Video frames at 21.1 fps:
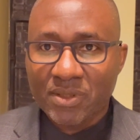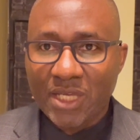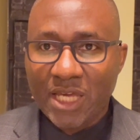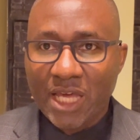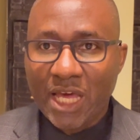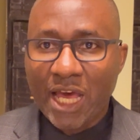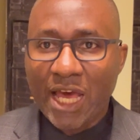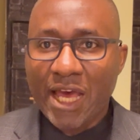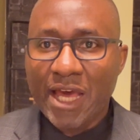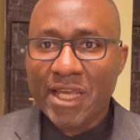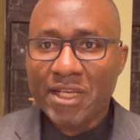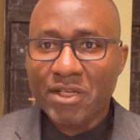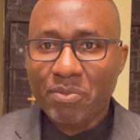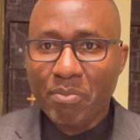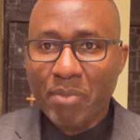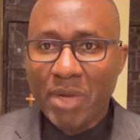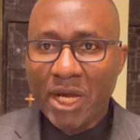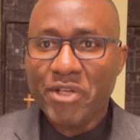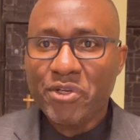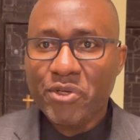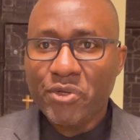and
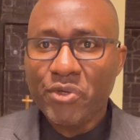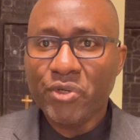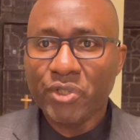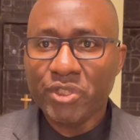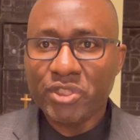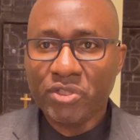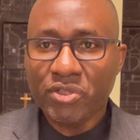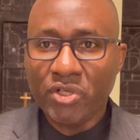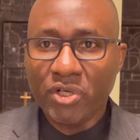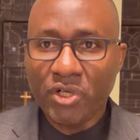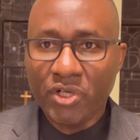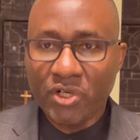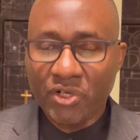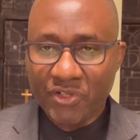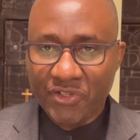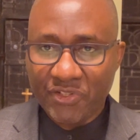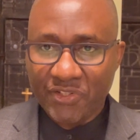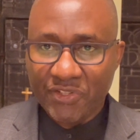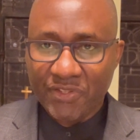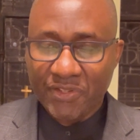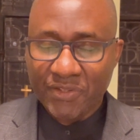manure the
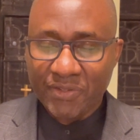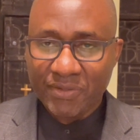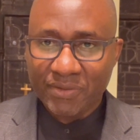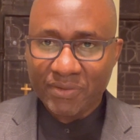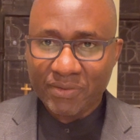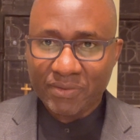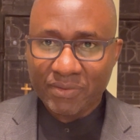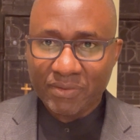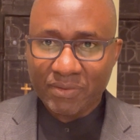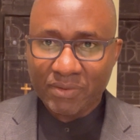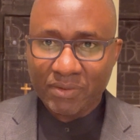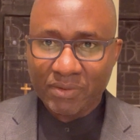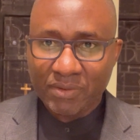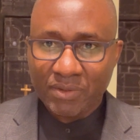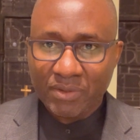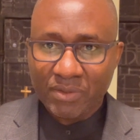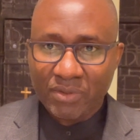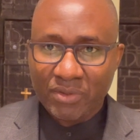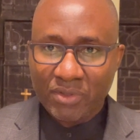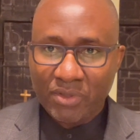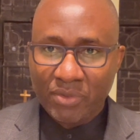earth.
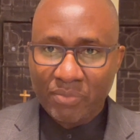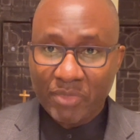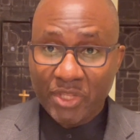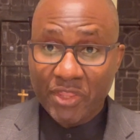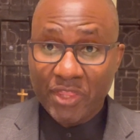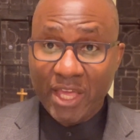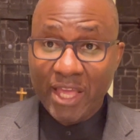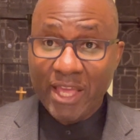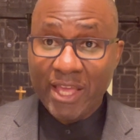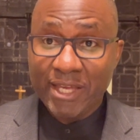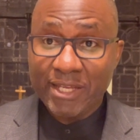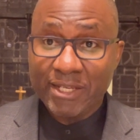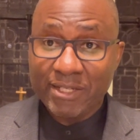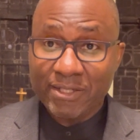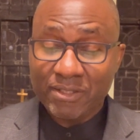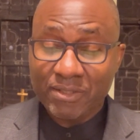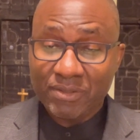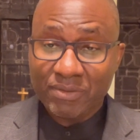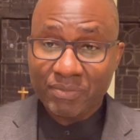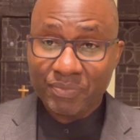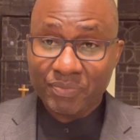
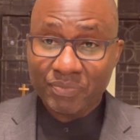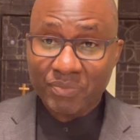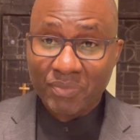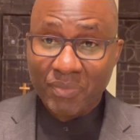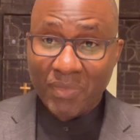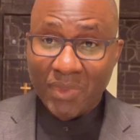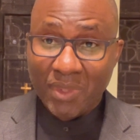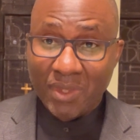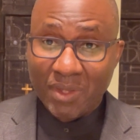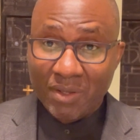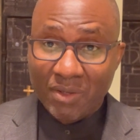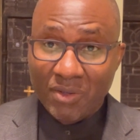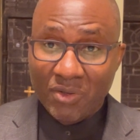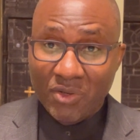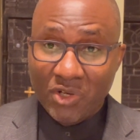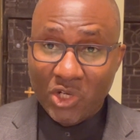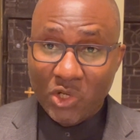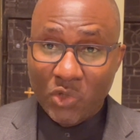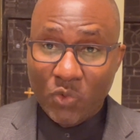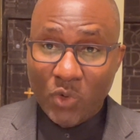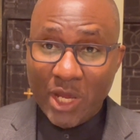Then,
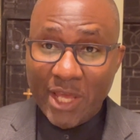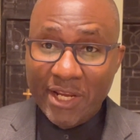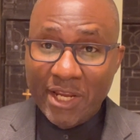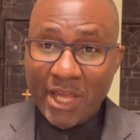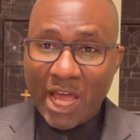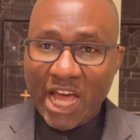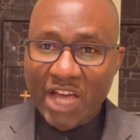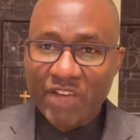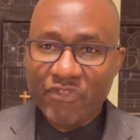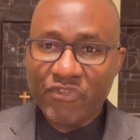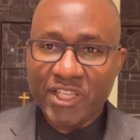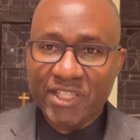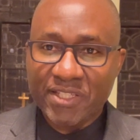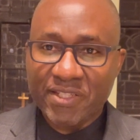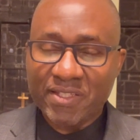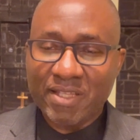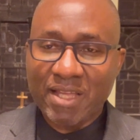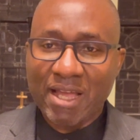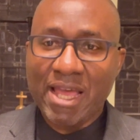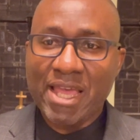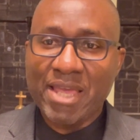when
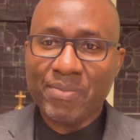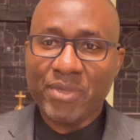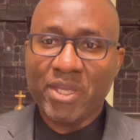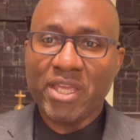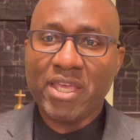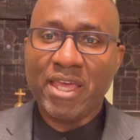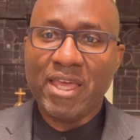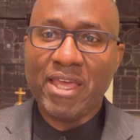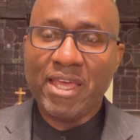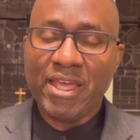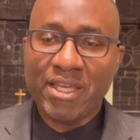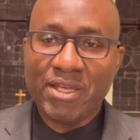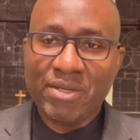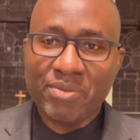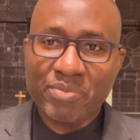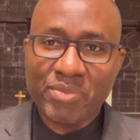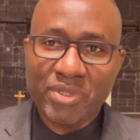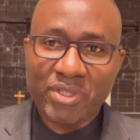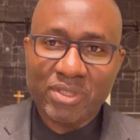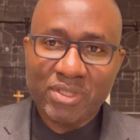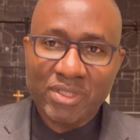harvest time
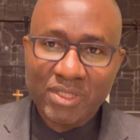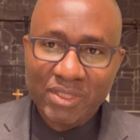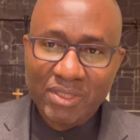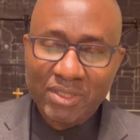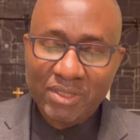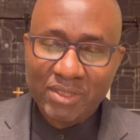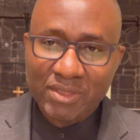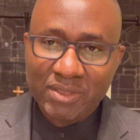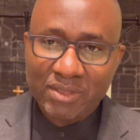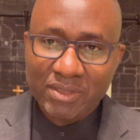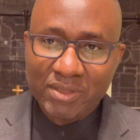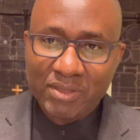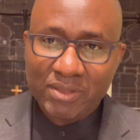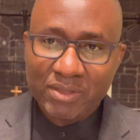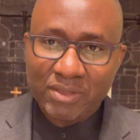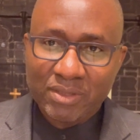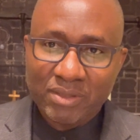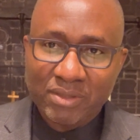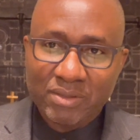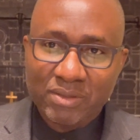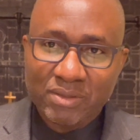came,
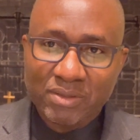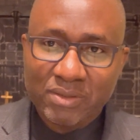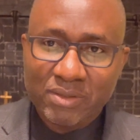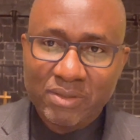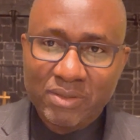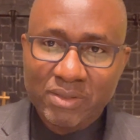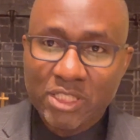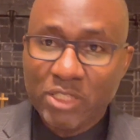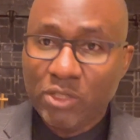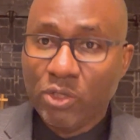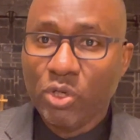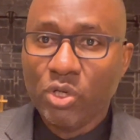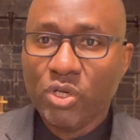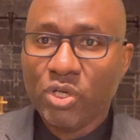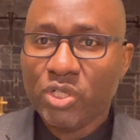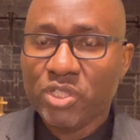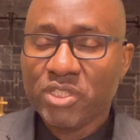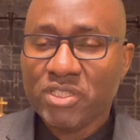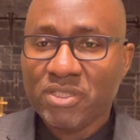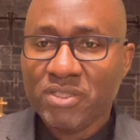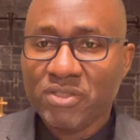the
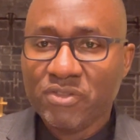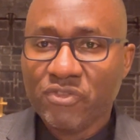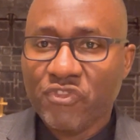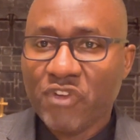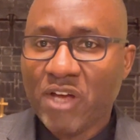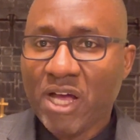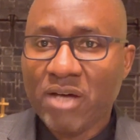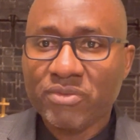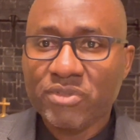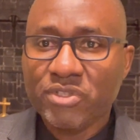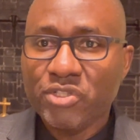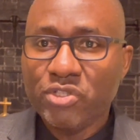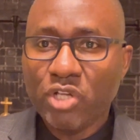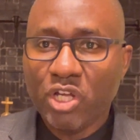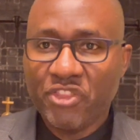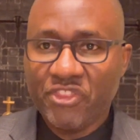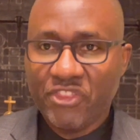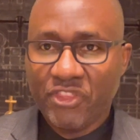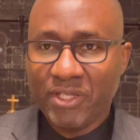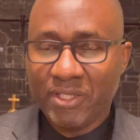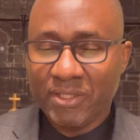Lord found
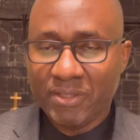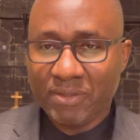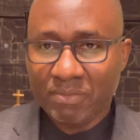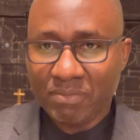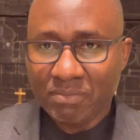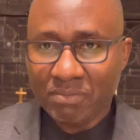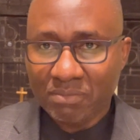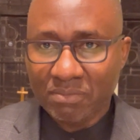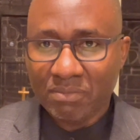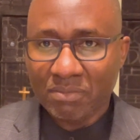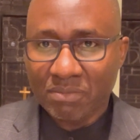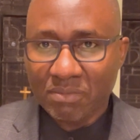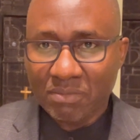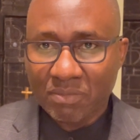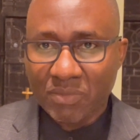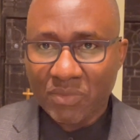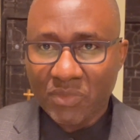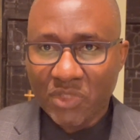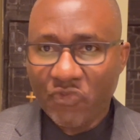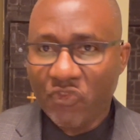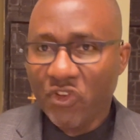nothing.
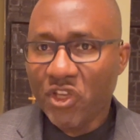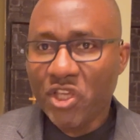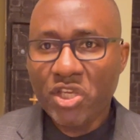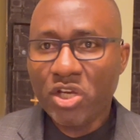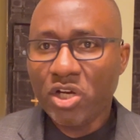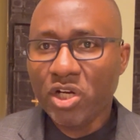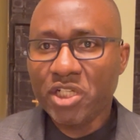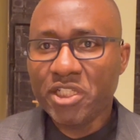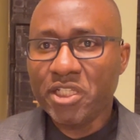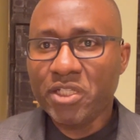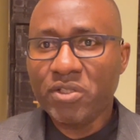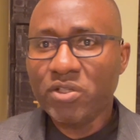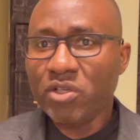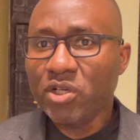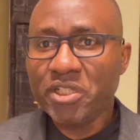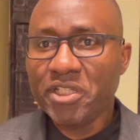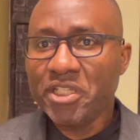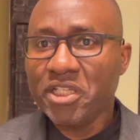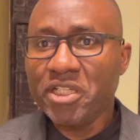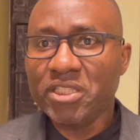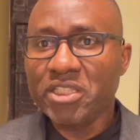The vineyard did not
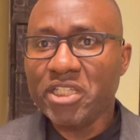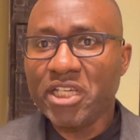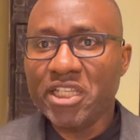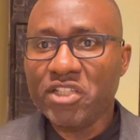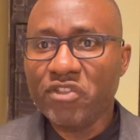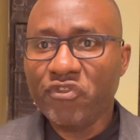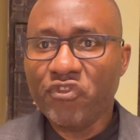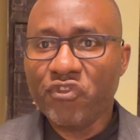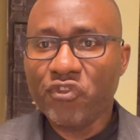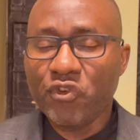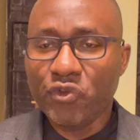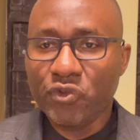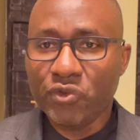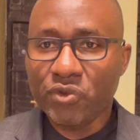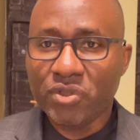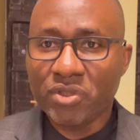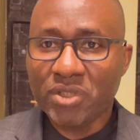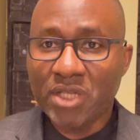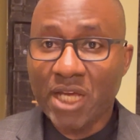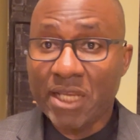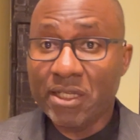yield any
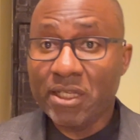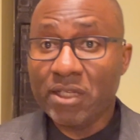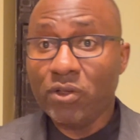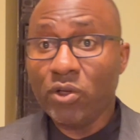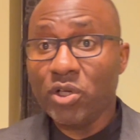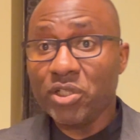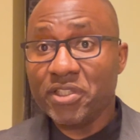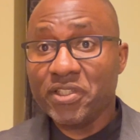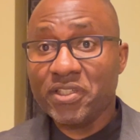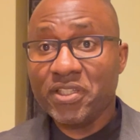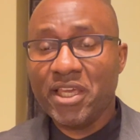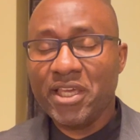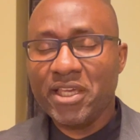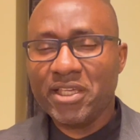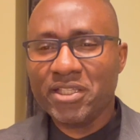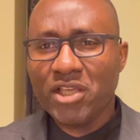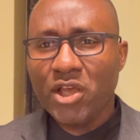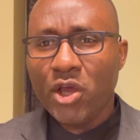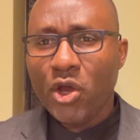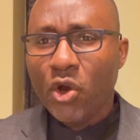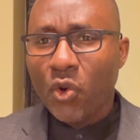fruit. And the Lord
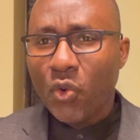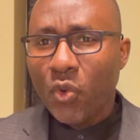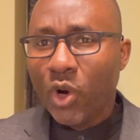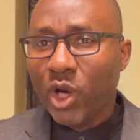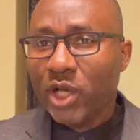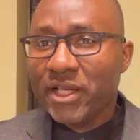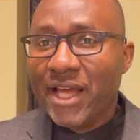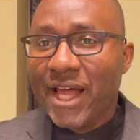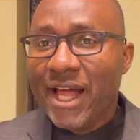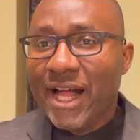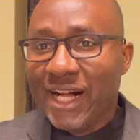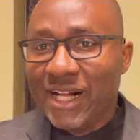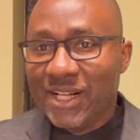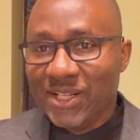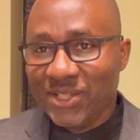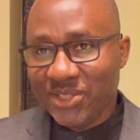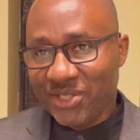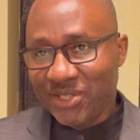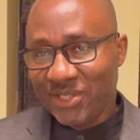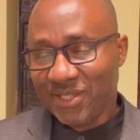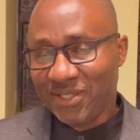says, what
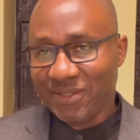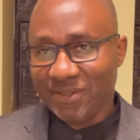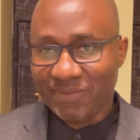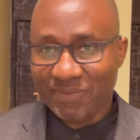else